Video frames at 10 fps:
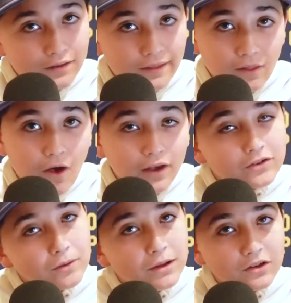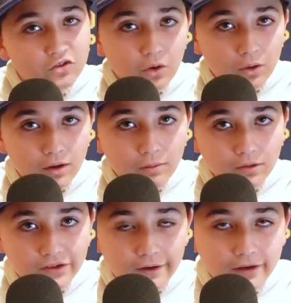They lost to Minnesota
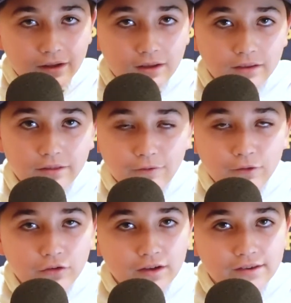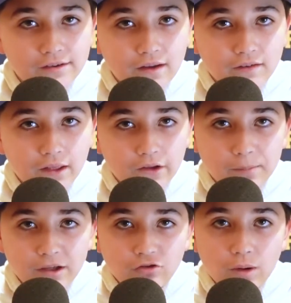on Saturday, their first loss this season. They
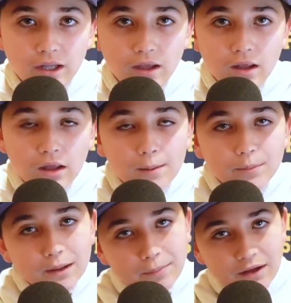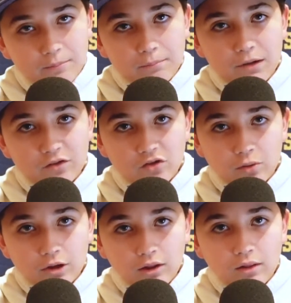lost by like 20, but they beat
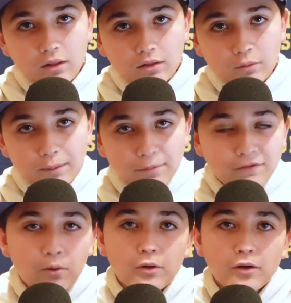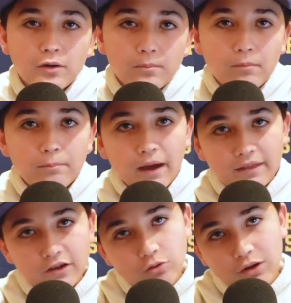Minnesota the week before by
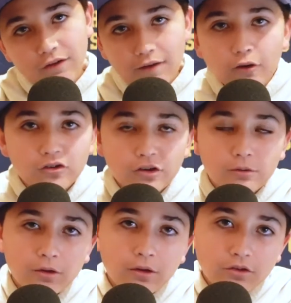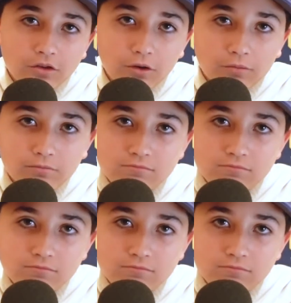like 25 also. So